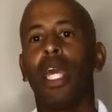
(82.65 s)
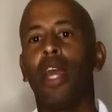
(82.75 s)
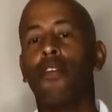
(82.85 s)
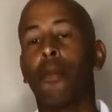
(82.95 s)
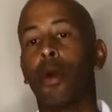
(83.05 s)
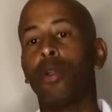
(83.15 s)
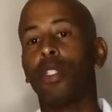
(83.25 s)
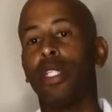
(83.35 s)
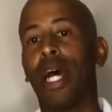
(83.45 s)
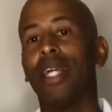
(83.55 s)
If a
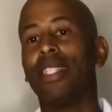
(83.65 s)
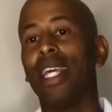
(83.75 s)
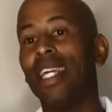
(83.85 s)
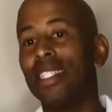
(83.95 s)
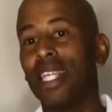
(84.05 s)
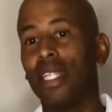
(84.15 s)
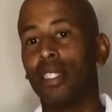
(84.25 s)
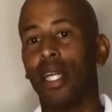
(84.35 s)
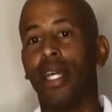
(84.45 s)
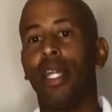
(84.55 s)
person dies
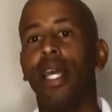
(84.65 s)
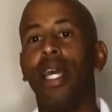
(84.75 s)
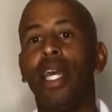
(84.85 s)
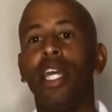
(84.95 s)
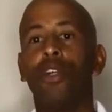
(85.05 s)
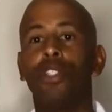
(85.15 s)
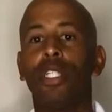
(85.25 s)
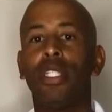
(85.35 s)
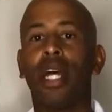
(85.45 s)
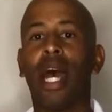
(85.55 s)
intestate, he or she
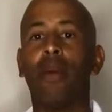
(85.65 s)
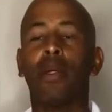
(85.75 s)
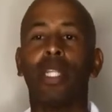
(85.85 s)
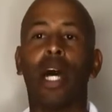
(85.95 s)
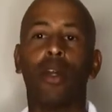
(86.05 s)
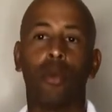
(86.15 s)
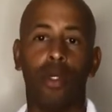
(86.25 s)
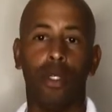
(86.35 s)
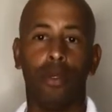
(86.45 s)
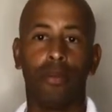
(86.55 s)
died without a
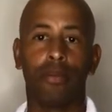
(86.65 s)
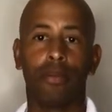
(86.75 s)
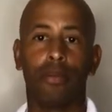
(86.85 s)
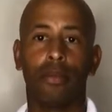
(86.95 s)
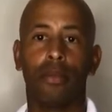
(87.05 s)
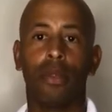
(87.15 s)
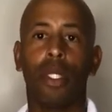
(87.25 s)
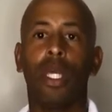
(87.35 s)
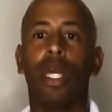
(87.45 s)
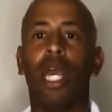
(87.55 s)
will.
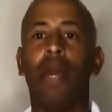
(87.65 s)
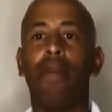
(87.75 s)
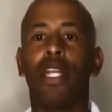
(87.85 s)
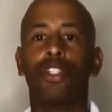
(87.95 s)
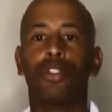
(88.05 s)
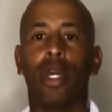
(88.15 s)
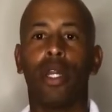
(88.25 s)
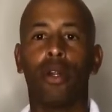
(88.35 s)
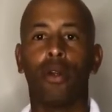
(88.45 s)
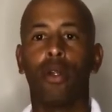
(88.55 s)

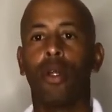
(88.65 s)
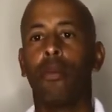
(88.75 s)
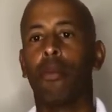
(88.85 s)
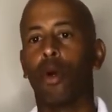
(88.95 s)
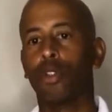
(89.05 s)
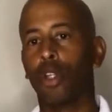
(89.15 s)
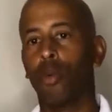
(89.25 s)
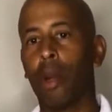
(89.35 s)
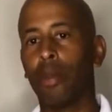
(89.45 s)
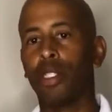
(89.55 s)
Administrator, personal
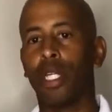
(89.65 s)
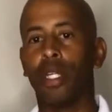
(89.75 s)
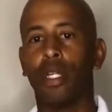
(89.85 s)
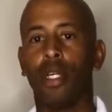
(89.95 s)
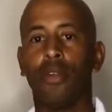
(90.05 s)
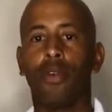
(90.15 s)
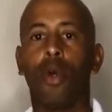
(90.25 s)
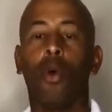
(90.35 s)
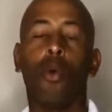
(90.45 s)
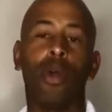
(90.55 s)

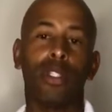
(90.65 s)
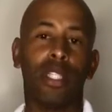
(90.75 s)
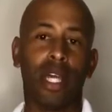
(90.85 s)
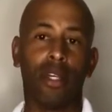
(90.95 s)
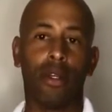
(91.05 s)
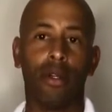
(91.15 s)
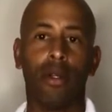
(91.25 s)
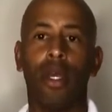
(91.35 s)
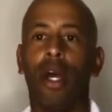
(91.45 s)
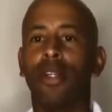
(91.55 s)
representative, or executor.
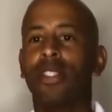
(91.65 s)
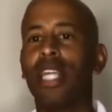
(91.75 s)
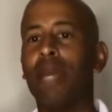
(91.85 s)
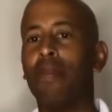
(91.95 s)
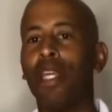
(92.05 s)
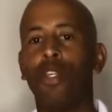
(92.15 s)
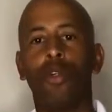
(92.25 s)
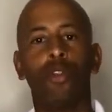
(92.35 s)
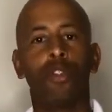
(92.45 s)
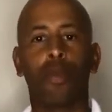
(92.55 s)
A state may
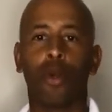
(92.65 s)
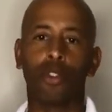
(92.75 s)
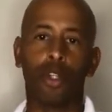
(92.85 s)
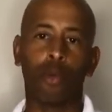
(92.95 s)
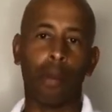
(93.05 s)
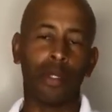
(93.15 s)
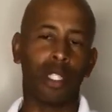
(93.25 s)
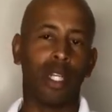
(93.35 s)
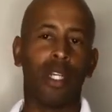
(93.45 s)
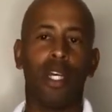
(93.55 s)
use personal
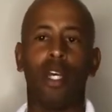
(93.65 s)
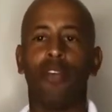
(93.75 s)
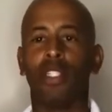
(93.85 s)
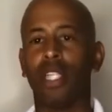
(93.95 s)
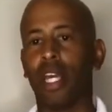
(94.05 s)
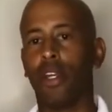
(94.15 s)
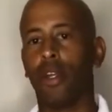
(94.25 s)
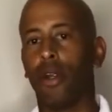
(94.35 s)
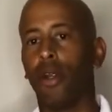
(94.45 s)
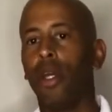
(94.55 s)
representative,
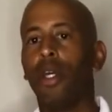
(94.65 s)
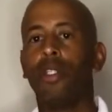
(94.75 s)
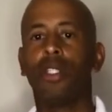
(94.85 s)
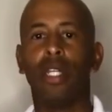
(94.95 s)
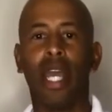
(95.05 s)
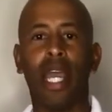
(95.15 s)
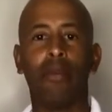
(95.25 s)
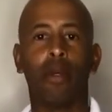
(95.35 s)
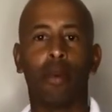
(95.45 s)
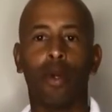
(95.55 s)
executor to name
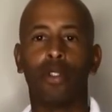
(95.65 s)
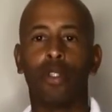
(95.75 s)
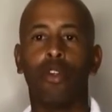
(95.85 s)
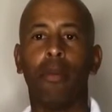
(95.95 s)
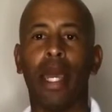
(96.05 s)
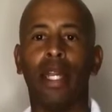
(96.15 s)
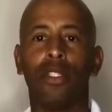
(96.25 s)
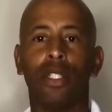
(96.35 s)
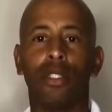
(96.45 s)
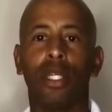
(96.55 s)
the person who
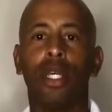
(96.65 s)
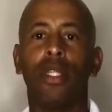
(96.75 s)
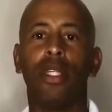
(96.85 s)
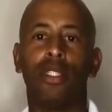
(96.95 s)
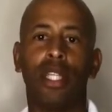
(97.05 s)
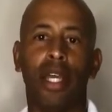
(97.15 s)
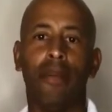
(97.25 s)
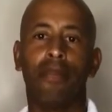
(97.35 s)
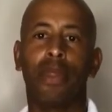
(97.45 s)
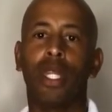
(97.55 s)
manages the
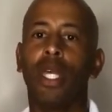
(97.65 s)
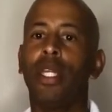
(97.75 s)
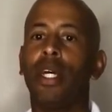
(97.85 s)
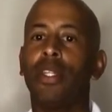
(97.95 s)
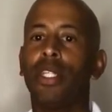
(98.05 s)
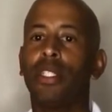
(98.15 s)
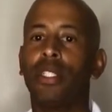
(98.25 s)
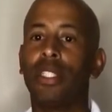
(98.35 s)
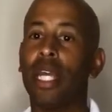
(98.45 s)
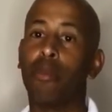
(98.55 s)
estate. Now, this is
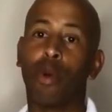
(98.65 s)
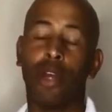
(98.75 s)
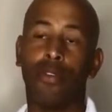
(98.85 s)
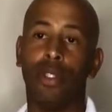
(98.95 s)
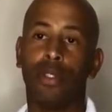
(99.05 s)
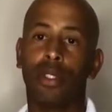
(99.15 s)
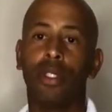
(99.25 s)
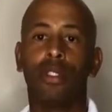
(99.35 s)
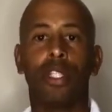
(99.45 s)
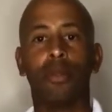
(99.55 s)
state preference.
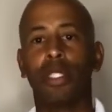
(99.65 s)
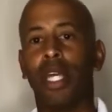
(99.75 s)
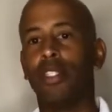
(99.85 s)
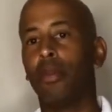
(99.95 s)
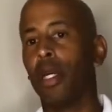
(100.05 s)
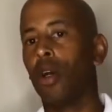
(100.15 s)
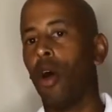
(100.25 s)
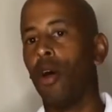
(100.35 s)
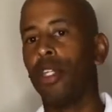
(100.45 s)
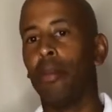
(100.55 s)
Some states may
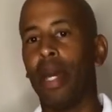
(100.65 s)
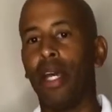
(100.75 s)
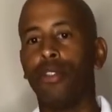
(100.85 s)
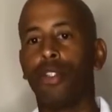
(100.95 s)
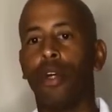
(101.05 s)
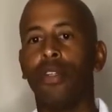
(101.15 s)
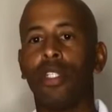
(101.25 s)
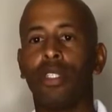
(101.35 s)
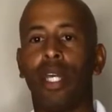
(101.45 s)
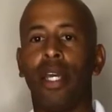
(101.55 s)
call the manager of the
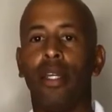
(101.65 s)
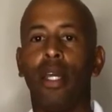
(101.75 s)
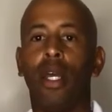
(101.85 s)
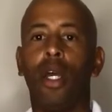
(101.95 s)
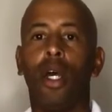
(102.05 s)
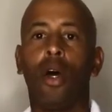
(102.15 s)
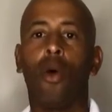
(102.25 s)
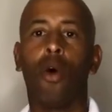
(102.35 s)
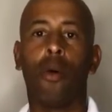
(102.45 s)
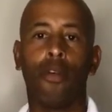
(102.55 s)
estate
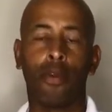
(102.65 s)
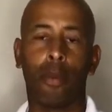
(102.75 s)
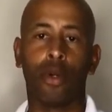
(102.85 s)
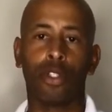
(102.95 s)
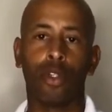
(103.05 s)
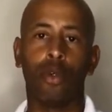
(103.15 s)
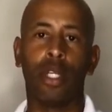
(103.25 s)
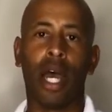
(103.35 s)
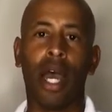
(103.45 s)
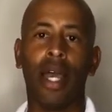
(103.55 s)
or of the person who
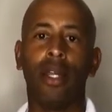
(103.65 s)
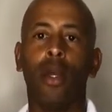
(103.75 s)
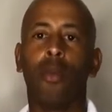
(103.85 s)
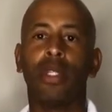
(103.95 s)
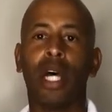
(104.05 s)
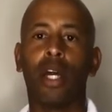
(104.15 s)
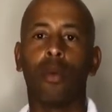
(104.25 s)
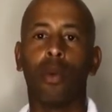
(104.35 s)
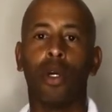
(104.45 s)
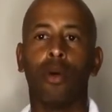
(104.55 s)
died without a
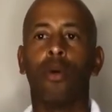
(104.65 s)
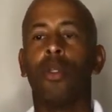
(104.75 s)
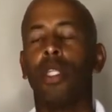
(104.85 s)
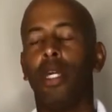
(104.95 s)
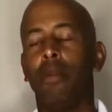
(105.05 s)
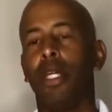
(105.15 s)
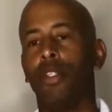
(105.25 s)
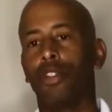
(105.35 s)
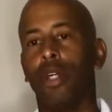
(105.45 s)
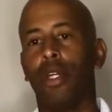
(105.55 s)
will the
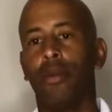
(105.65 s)
administrator.